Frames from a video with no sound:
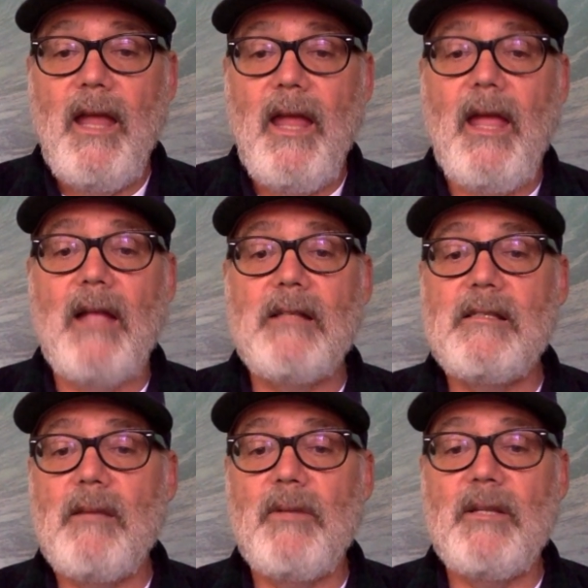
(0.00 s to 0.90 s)
and
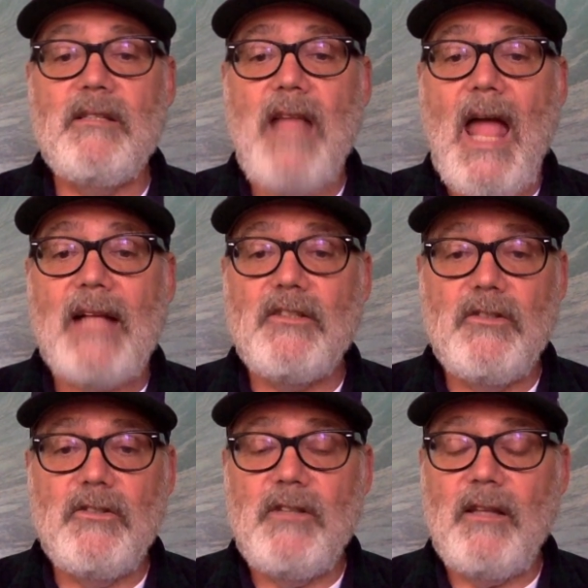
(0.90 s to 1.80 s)
some of the
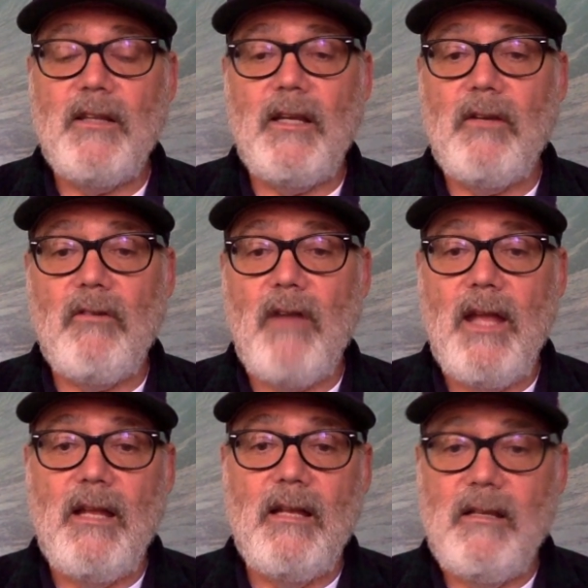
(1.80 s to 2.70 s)
statues that they
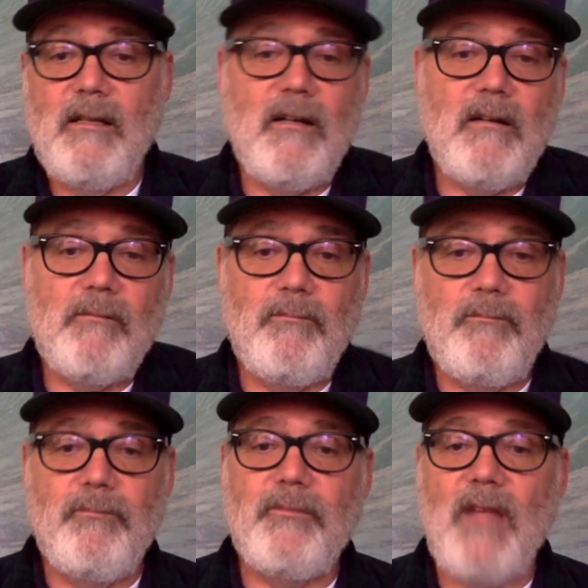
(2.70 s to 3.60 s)
created, and they're
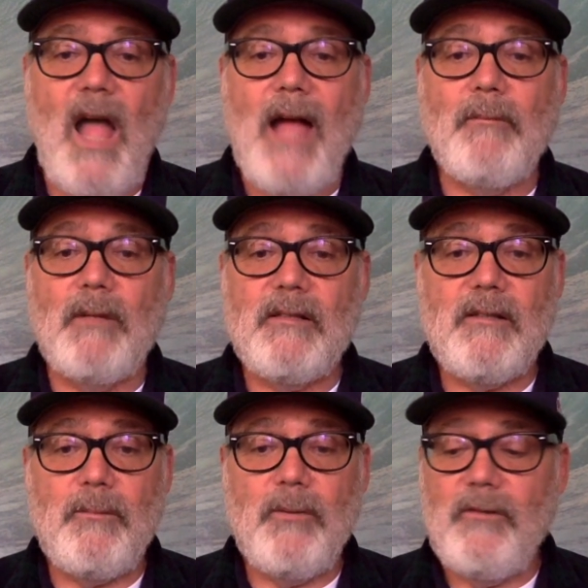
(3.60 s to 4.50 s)
timeless,
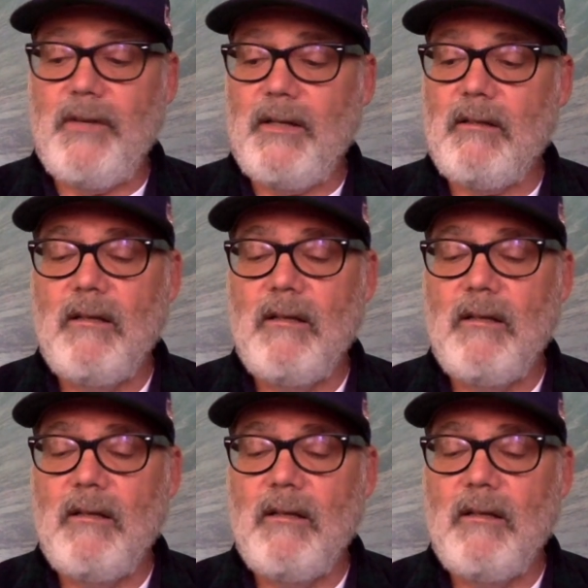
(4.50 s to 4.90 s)
they're perfect.